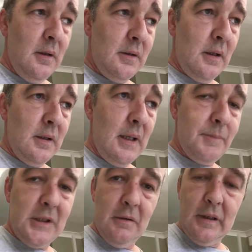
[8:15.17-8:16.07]
So it's
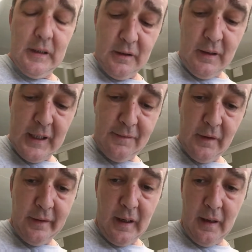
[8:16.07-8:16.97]
absolutely
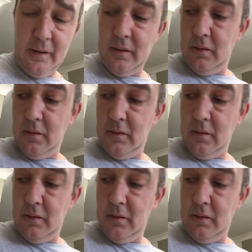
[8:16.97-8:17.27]
disgraceful, that.